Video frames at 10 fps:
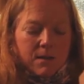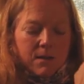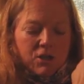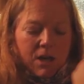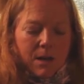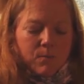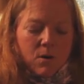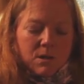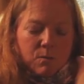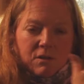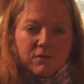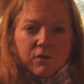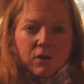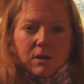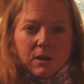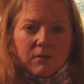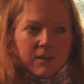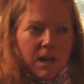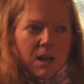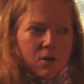the chat box was full of
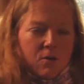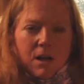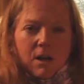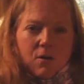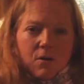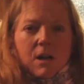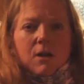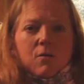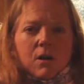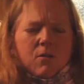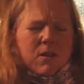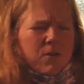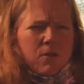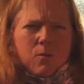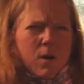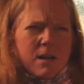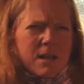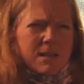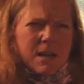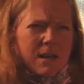hello, hello, hello, hello, and I thought, why are
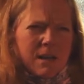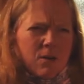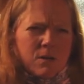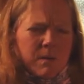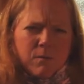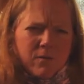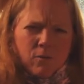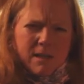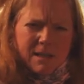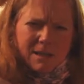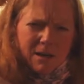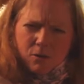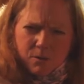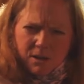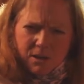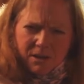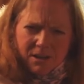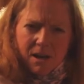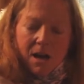they saying hello to me? We've already said hello to each other.